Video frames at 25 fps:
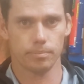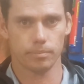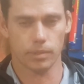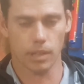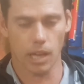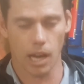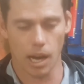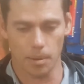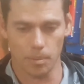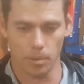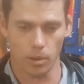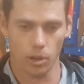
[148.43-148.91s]

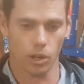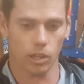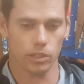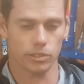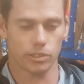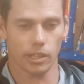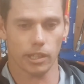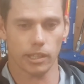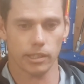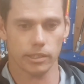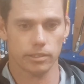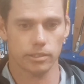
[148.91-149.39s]

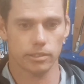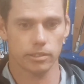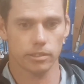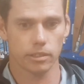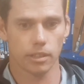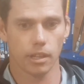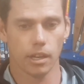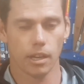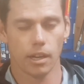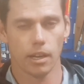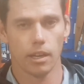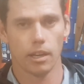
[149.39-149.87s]
carbohydrates
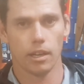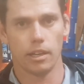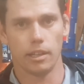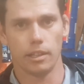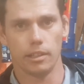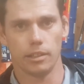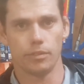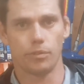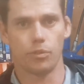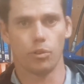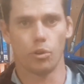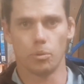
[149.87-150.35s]

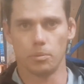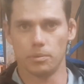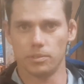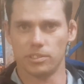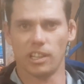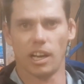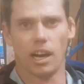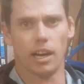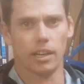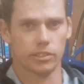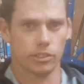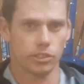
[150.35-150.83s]
in the form of
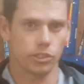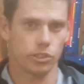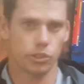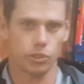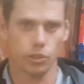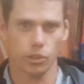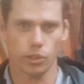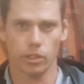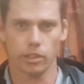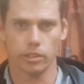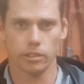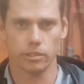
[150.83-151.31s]
starch and
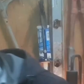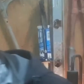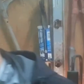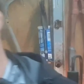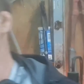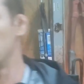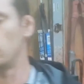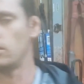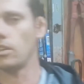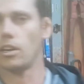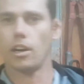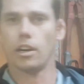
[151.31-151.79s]
sugars.
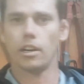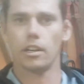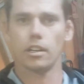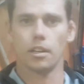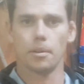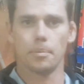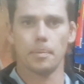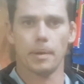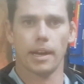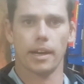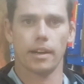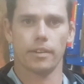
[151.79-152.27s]
The total
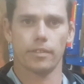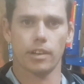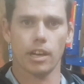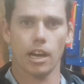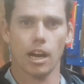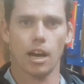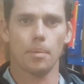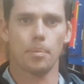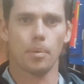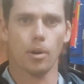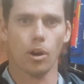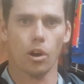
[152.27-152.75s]
amount of
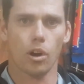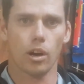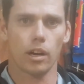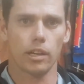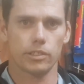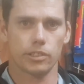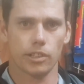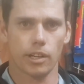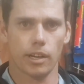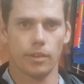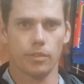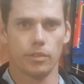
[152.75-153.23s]

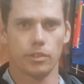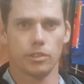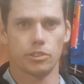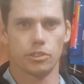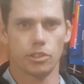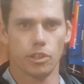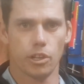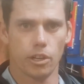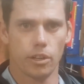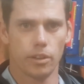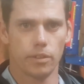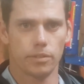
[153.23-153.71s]
carbohydrate
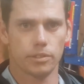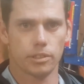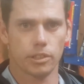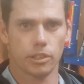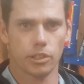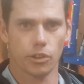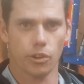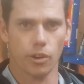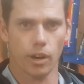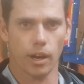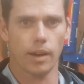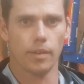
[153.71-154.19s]
reserves in
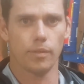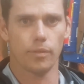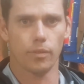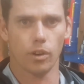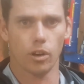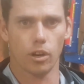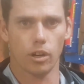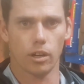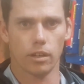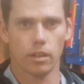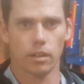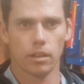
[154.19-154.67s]
a
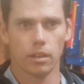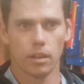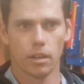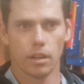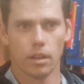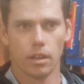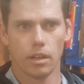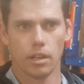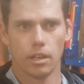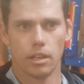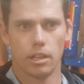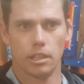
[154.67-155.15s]
grapevine
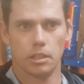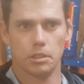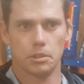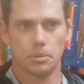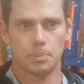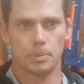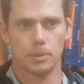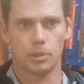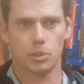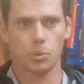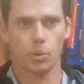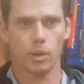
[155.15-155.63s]
is
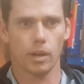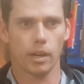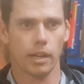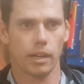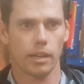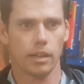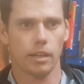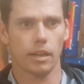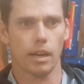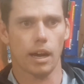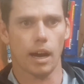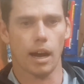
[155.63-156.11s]

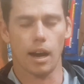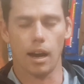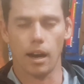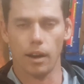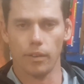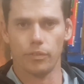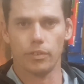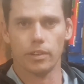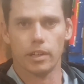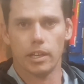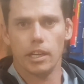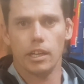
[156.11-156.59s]
between
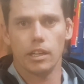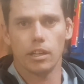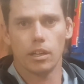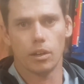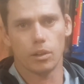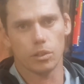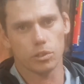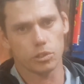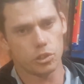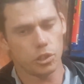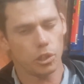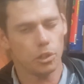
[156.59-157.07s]
half a
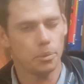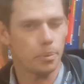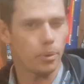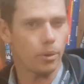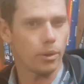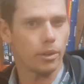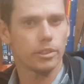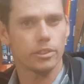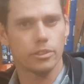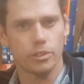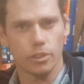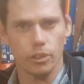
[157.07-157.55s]
kilo and
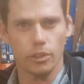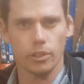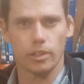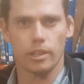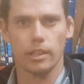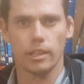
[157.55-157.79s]
2.2